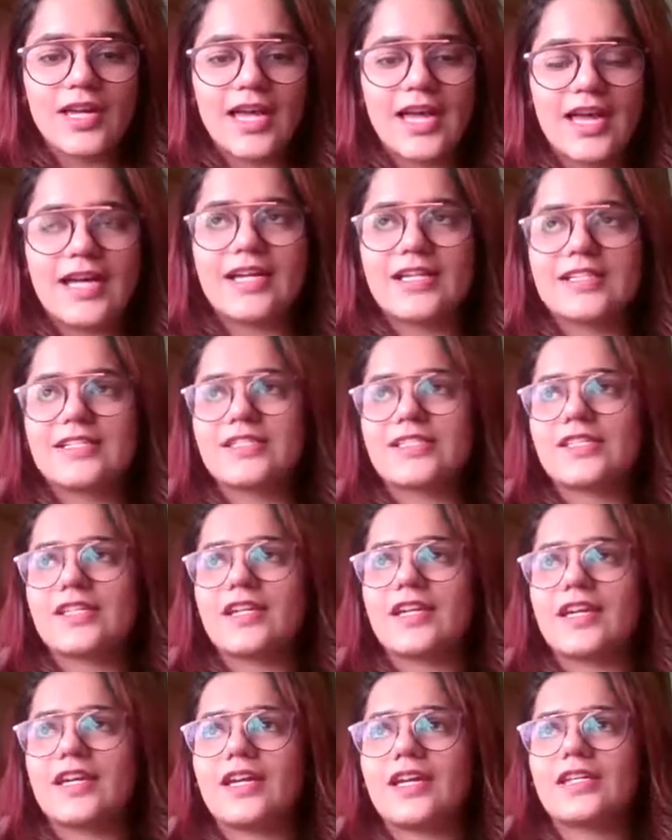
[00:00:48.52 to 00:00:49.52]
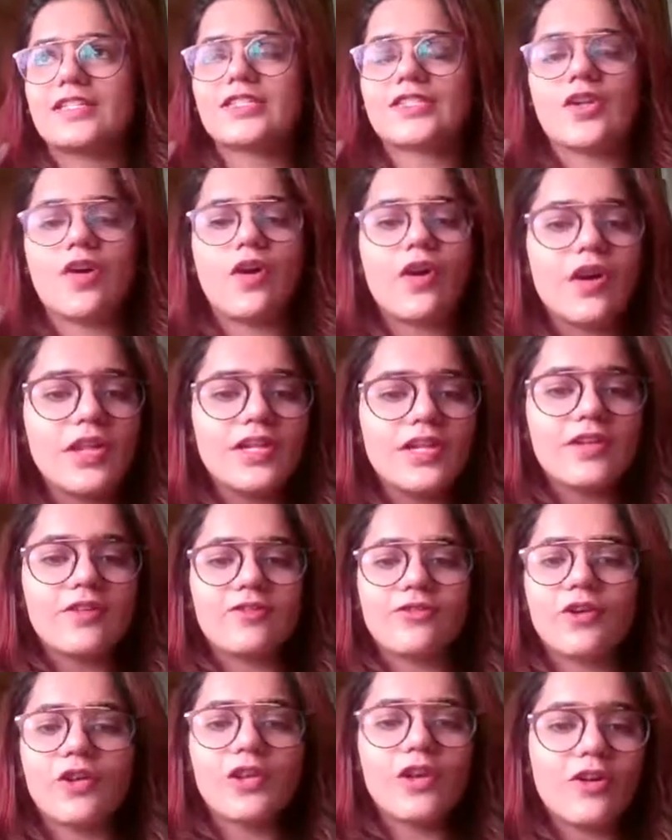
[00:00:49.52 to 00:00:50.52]
and it's all
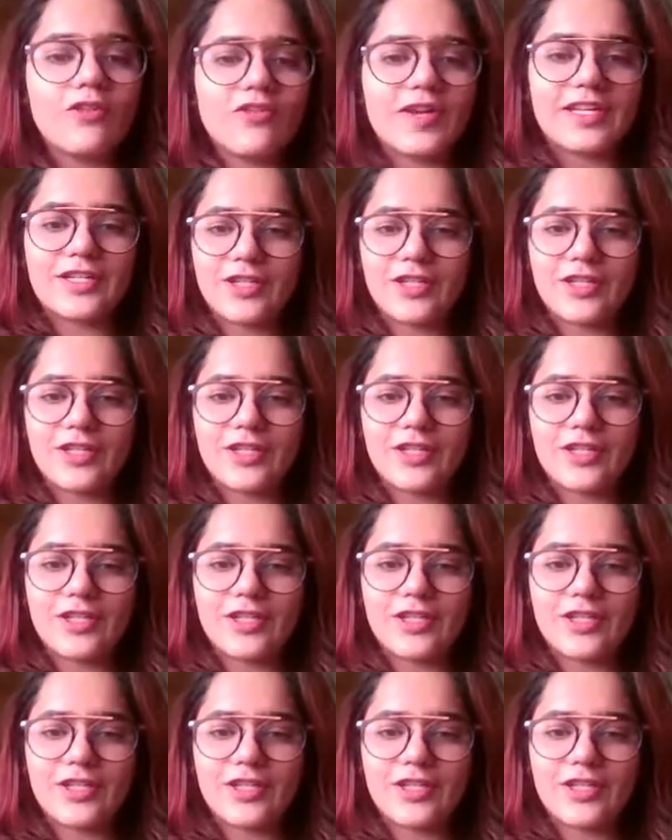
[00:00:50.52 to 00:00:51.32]
full of energy